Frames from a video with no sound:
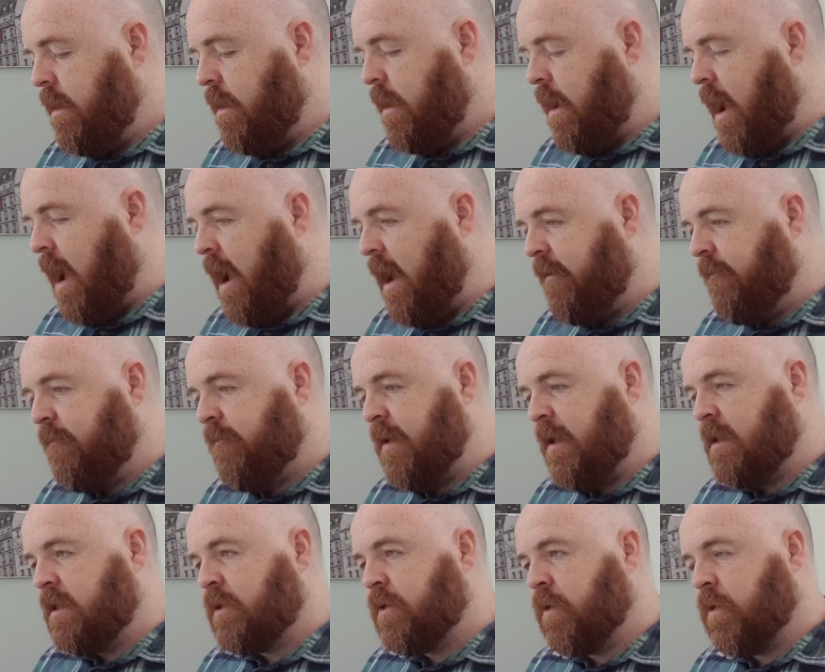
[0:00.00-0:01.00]
I've
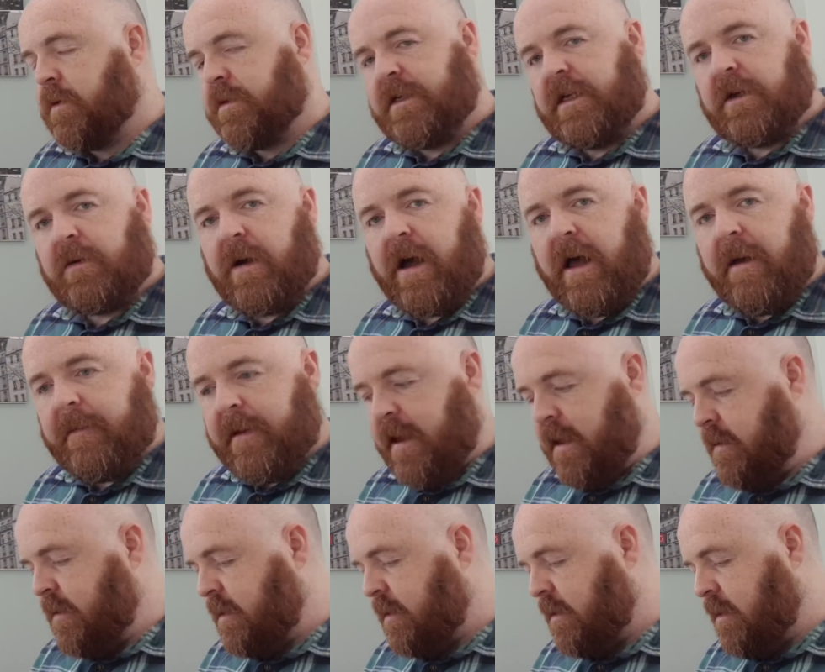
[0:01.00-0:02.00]
been taunted quite a
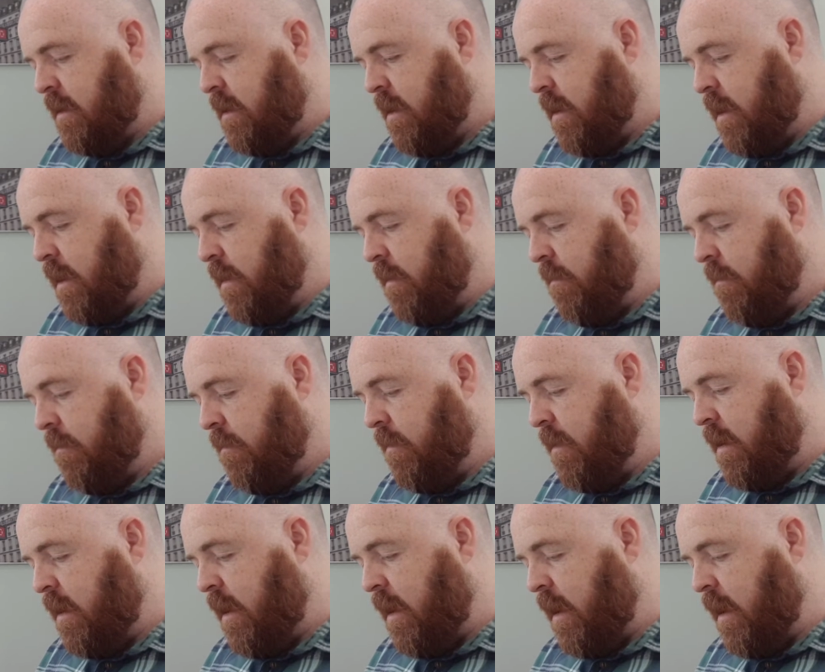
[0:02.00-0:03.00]
bit. Um,
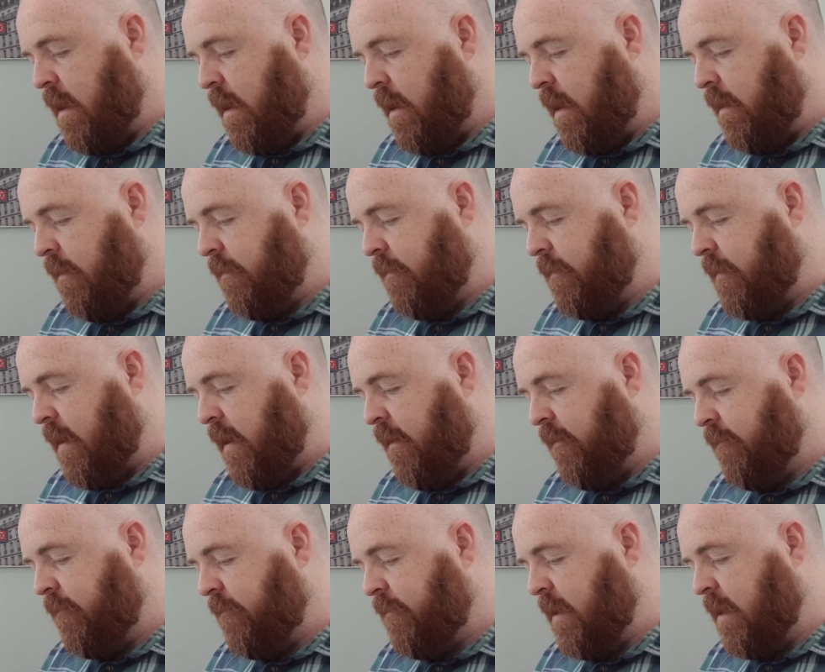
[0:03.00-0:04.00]
I've
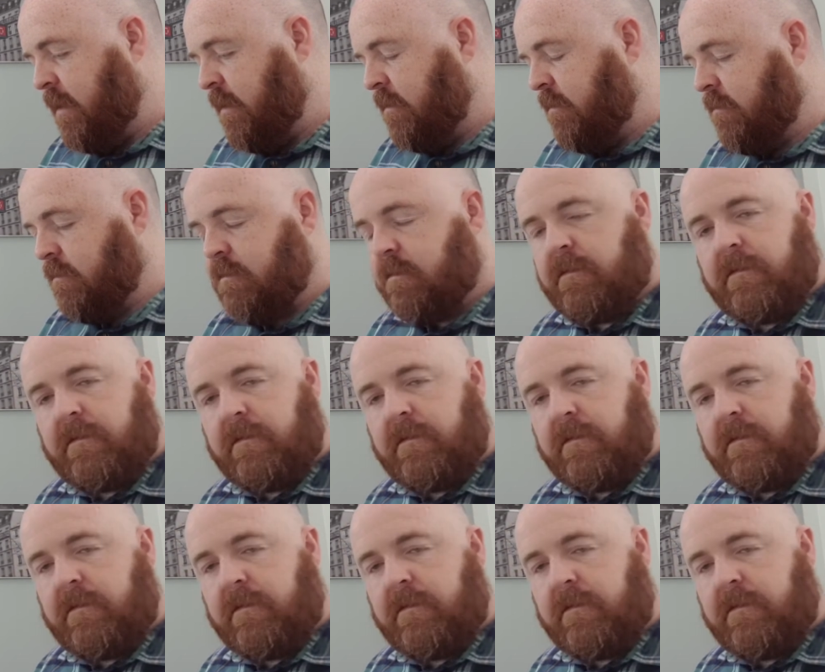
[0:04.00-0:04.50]
I've been,